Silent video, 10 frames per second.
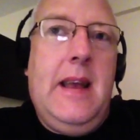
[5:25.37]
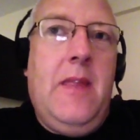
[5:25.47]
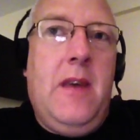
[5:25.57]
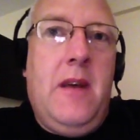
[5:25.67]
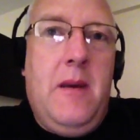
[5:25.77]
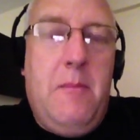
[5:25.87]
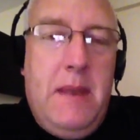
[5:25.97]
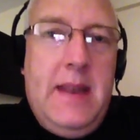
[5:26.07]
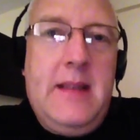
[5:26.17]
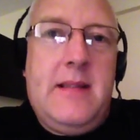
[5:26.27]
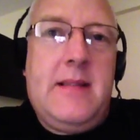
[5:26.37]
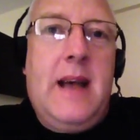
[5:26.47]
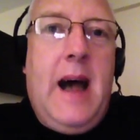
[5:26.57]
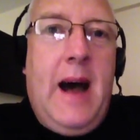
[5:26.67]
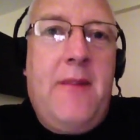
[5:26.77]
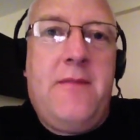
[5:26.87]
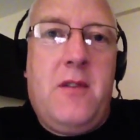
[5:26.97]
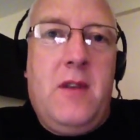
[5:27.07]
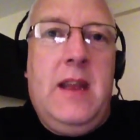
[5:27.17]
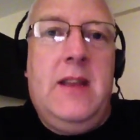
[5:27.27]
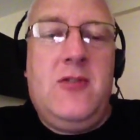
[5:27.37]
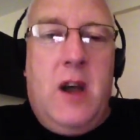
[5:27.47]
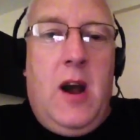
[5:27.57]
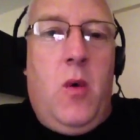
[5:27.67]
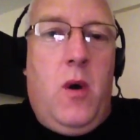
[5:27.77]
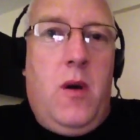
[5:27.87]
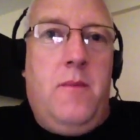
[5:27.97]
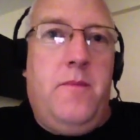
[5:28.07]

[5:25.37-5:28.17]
the minutes after each hour.